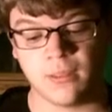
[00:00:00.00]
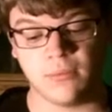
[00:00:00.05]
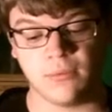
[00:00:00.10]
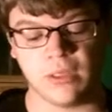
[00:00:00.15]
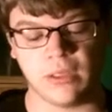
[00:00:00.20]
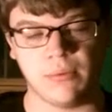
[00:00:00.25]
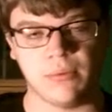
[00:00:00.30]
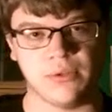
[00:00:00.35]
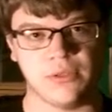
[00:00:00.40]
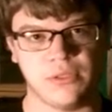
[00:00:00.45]

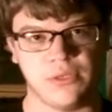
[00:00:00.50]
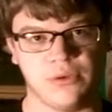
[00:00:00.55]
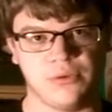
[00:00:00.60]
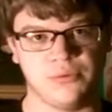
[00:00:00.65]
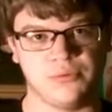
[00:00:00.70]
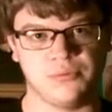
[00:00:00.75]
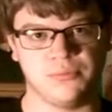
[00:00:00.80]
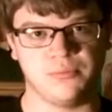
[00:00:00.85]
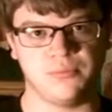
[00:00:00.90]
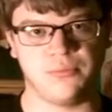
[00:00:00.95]
they would
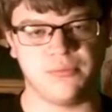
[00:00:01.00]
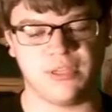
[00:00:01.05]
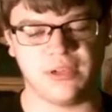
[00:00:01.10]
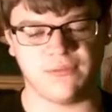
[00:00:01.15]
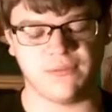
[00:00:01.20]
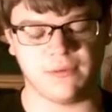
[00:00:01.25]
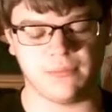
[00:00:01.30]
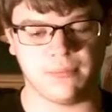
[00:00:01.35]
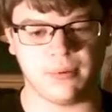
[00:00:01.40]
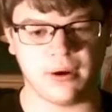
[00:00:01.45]
do
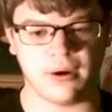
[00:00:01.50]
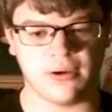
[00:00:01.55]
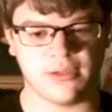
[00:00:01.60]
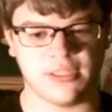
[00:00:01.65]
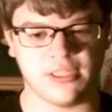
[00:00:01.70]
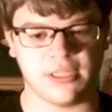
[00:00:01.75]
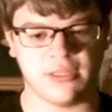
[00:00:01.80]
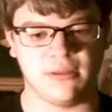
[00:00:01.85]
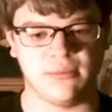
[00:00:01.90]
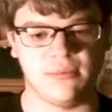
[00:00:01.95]
different
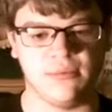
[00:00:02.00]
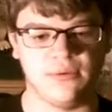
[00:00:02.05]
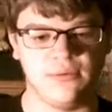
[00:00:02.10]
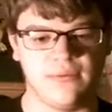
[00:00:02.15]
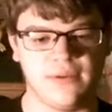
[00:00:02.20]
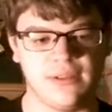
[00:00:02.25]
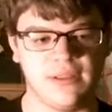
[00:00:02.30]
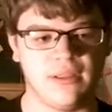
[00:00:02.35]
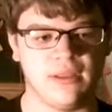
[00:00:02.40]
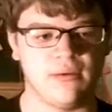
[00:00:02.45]
parts in the
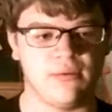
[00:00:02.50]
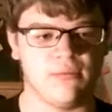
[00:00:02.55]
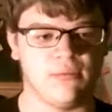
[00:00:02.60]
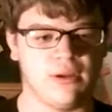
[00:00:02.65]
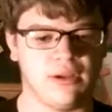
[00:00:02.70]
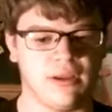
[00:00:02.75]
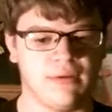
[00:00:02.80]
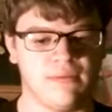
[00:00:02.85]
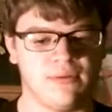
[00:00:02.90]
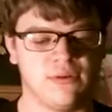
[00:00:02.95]
movie that
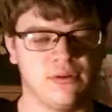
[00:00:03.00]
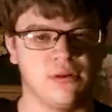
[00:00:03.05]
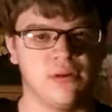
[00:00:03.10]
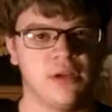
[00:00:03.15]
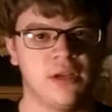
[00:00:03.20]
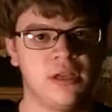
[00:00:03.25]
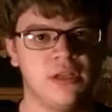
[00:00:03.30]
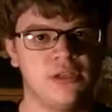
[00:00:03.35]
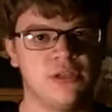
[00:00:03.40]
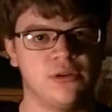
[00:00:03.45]
whenever
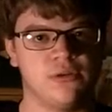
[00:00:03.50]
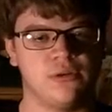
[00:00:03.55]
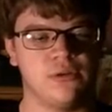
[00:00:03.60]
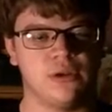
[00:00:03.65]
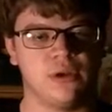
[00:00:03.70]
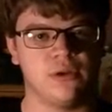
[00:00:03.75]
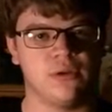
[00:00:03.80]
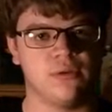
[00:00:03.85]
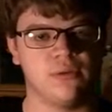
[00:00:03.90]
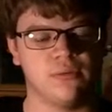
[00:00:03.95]

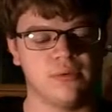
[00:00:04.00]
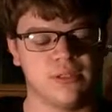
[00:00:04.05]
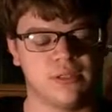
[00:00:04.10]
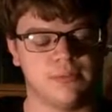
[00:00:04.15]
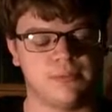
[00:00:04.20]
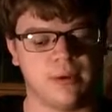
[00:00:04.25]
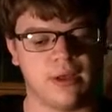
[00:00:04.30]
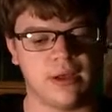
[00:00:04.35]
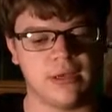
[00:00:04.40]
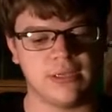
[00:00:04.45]
Gyllenhaal was
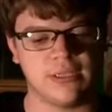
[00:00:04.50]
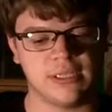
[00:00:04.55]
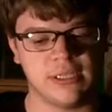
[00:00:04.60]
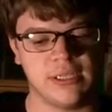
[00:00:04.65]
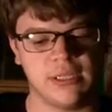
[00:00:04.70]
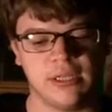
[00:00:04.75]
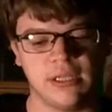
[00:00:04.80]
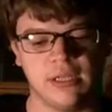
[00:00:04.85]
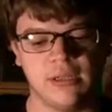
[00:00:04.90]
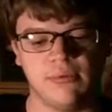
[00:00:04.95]

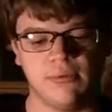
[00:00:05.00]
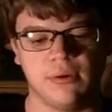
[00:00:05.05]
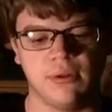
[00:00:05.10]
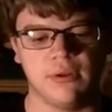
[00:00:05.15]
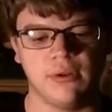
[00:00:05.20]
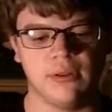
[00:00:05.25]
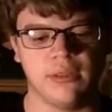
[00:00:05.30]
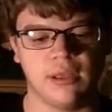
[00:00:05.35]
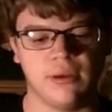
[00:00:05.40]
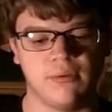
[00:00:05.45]
boxing,
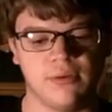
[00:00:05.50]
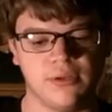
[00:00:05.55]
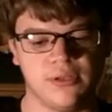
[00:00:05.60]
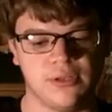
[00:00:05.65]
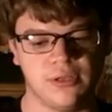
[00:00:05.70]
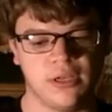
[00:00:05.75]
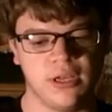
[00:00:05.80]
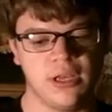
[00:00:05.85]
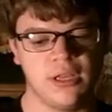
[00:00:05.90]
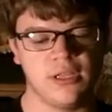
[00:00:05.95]
they would
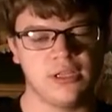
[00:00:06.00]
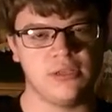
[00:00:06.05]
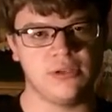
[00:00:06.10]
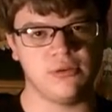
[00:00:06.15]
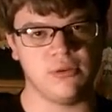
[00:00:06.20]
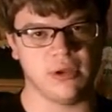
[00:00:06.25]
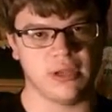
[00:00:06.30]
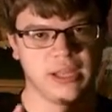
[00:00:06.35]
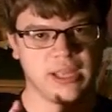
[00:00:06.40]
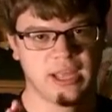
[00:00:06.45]

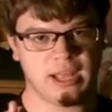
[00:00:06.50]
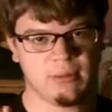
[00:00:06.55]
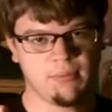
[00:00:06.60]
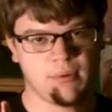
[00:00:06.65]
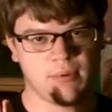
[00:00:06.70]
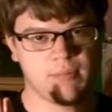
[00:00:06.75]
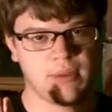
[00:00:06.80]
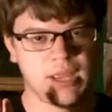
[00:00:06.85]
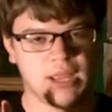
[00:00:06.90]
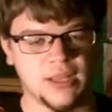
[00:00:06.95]
do a
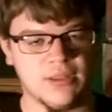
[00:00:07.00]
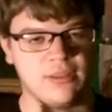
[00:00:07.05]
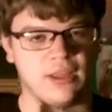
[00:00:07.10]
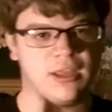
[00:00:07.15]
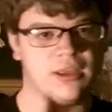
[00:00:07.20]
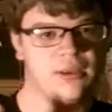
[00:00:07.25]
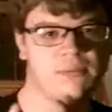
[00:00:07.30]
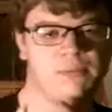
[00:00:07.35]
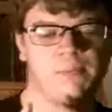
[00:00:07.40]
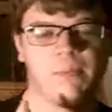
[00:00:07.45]
cameraman
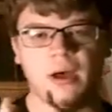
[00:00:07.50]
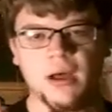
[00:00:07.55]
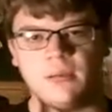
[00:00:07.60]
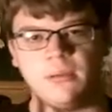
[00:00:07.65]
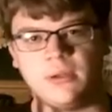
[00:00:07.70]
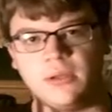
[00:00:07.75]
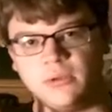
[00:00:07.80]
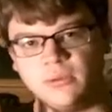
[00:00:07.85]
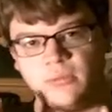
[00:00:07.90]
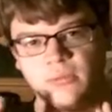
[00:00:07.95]
like
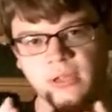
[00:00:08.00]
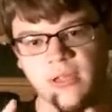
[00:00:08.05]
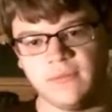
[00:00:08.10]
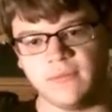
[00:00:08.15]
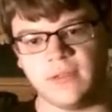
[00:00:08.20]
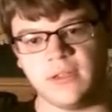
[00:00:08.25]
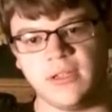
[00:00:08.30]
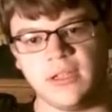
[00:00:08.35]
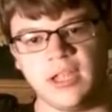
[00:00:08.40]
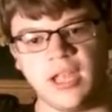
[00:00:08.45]
bobbing and
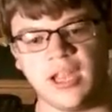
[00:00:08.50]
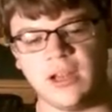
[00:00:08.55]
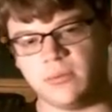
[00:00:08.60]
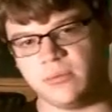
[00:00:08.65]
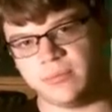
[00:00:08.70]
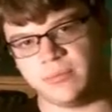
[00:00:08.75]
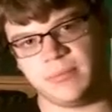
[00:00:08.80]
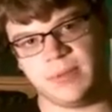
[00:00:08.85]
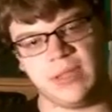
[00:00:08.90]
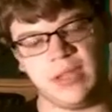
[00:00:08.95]
weaving, and it
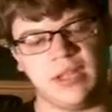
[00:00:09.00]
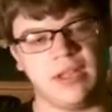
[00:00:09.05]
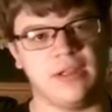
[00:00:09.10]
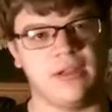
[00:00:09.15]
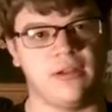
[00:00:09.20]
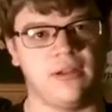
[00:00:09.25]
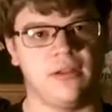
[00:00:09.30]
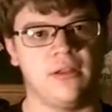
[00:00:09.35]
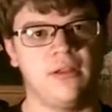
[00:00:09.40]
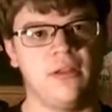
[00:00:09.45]
would be like
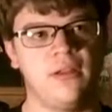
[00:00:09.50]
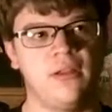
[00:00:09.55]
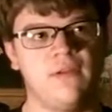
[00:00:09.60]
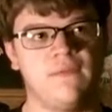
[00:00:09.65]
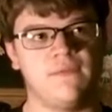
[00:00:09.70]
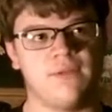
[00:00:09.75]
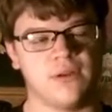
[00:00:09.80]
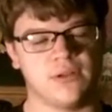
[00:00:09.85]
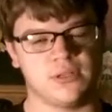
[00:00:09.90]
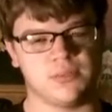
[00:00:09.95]
a
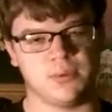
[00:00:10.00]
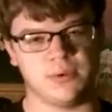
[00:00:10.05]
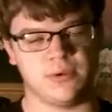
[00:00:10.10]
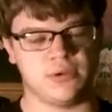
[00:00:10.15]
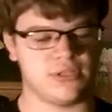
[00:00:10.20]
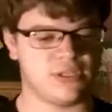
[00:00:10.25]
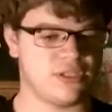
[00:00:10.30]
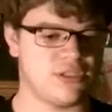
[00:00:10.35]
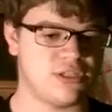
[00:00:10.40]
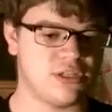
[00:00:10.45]
first
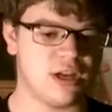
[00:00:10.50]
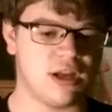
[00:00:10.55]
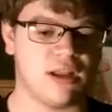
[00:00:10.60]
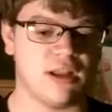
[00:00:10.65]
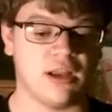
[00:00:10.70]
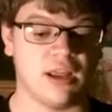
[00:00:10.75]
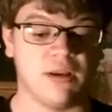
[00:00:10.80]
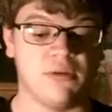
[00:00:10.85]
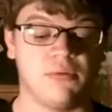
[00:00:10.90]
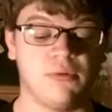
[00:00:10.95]
person shot,
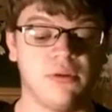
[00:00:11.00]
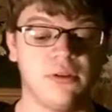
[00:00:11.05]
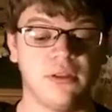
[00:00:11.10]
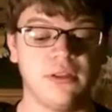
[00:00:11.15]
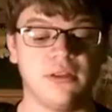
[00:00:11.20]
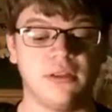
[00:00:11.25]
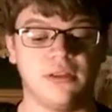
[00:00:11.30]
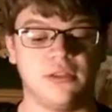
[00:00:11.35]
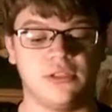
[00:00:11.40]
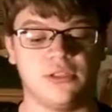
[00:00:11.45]
and I really
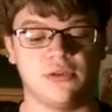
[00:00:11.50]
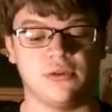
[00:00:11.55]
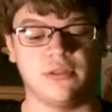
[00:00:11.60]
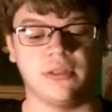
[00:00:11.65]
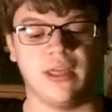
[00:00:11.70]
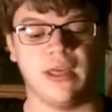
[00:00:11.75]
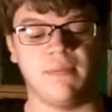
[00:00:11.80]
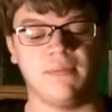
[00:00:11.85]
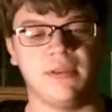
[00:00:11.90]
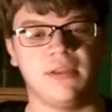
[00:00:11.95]
enjoyed
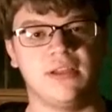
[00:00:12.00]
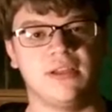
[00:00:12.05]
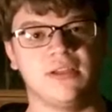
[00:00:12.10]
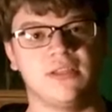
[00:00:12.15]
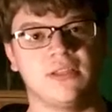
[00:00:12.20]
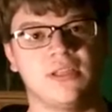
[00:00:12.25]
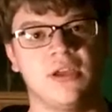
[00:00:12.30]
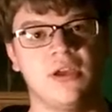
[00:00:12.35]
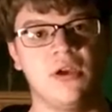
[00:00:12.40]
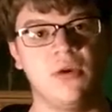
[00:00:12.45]
that
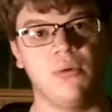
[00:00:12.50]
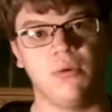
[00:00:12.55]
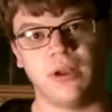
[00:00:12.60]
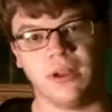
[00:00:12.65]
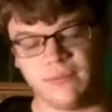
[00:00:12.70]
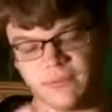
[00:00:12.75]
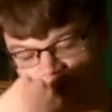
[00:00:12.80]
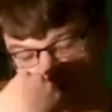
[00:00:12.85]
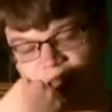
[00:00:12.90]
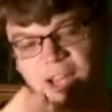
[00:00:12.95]
because
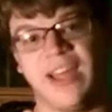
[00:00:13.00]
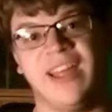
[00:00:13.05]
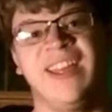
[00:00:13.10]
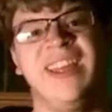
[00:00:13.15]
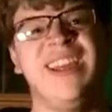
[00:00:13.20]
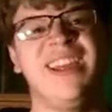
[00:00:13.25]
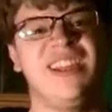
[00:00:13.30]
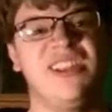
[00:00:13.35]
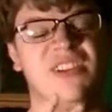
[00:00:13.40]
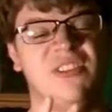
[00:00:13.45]
whenever he got
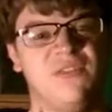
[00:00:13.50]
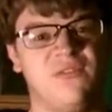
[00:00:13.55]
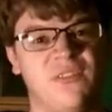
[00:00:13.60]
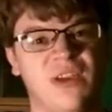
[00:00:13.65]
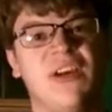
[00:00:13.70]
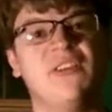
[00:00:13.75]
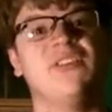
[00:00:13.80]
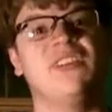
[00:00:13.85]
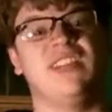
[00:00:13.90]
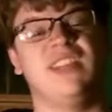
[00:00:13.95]
hit, you
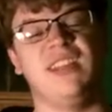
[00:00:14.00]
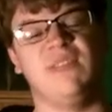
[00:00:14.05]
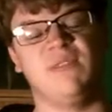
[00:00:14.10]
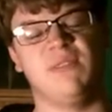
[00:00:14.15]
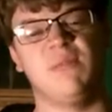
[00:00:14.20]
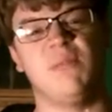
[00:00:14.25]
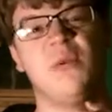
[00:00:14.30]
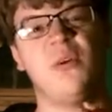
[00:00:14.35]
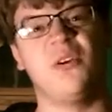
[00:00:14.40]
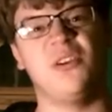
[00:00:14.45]
felt it
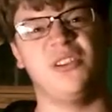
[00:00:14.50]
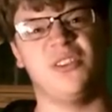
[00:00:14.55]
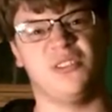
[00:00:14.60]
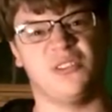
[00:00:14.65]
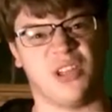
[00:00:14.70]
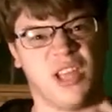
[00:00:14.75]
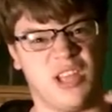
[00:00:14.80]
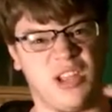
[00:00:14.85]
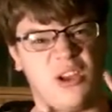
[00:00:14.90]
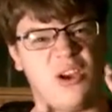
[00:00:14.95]
even more, and you're
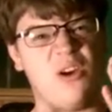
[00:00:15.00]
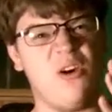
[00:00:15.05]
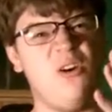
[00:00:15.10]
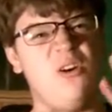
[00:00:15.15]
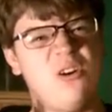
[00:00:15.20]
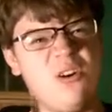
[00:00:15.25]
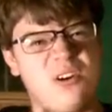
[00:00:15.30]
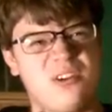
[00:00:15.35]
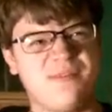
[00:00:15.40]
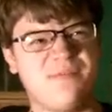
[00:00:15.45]
like,
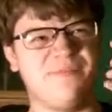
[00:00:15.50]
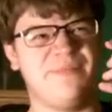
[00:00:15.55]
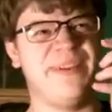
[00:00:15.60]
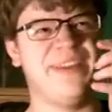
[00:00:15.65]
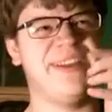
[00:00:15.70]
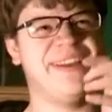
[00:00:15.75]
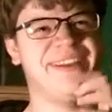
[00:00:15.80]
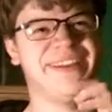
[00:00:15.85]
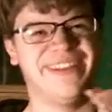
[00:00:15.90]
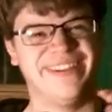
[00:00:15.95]
oh
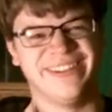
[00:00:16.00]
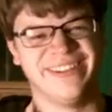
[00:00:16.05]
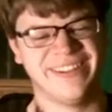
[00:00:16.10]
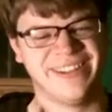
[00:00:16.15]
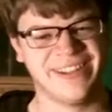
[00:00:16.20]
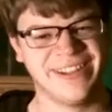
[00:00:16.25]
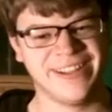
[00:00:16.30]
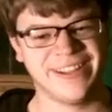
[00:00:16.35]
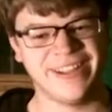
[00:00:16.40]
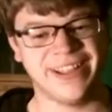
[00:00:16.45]
man.
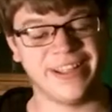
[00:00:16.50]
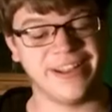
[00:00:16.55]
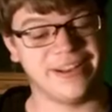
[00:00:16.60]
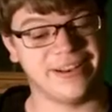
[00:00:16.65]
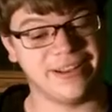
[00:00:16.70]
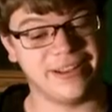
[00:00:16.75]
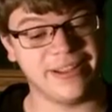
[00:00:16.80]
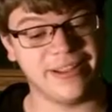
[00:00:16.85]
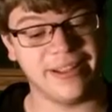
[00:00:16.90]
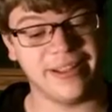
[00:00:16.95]
And
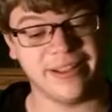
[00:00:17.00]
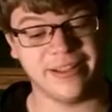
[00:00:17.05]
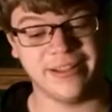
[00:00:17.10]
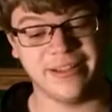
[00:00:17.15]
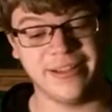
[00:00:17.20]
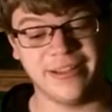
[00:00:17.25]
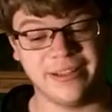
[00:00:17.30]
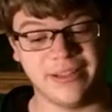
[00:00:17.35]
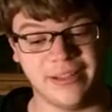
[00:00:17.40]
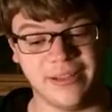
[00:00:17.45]
yeah,
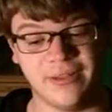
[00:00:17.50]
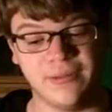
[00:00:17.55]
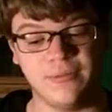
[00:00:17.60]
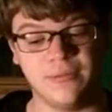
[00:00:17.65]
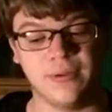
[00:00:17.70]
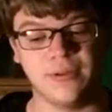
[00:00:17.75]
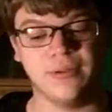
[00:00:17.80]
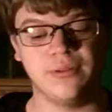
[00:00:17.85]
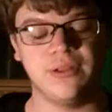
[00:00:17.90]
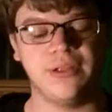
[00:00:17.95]
you
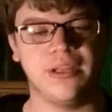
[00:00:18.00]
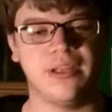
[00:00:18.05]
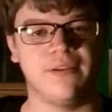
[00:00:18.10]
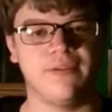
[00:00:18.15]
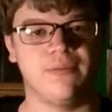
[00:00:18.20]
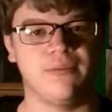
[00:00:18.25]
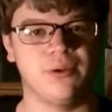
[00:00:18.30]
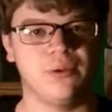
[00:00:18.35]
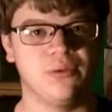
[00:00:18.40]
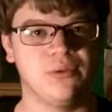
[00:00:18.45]

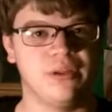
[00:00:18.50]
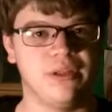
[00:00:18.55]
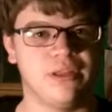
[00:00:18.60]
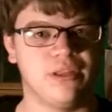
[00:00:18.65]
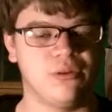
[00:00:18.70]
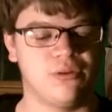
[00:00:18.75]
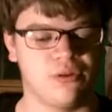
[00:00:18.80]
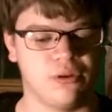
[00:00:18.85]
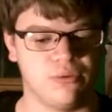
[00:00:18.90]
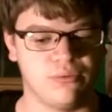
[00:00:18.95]

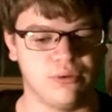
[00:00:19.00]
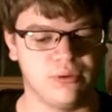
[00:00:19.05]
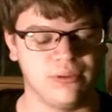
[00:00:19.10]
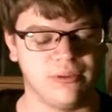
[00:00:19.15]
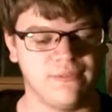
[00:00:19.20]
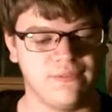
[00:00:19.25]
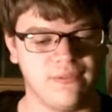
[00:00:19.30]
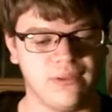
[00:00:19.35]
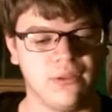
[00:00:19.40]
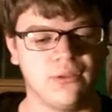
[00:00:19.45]
could really
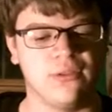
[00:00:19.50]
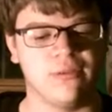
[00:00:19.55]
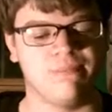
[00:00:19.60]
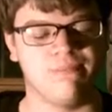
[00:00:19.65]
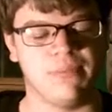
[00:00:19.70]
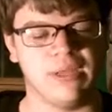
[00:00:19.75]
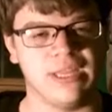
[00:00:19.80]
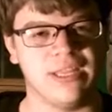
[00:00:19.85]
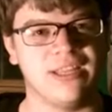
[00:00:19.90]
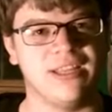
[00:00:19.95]
feel the
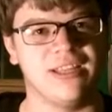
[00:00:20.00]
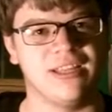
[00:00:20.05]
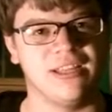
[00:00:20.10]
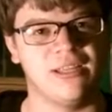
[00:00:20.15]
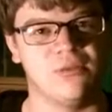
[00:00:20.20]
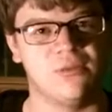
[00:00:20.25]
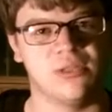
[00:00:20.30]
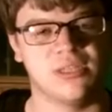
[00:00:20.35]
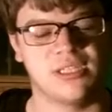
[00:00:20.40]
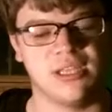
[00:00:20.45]
beating
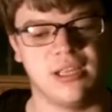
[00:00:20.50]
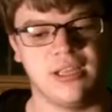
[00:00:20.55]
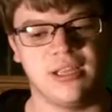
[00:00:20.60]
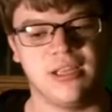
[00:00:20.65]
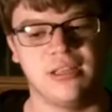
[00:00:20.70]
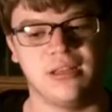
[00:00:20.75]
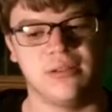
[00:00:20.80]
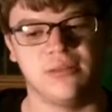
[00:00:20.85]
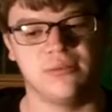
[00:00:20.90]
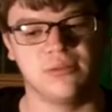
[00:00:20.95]
he was
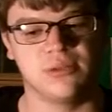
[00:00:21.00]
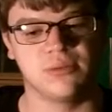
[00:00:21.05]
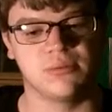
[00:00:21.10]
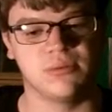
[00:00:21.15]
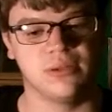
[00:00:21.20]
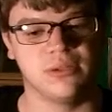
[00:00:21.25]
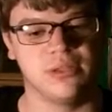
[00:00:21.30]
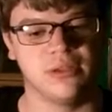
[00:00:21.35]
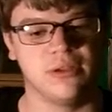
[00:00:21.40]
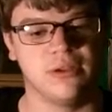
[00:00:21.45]
taking. It was
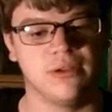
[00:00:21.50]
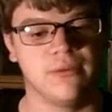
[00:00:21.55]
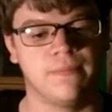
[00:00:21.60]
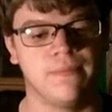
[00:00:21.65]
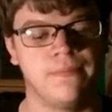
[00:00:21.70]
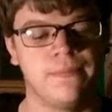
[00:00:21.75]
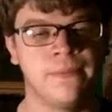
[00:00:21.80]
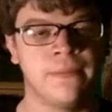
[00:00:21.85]
really good.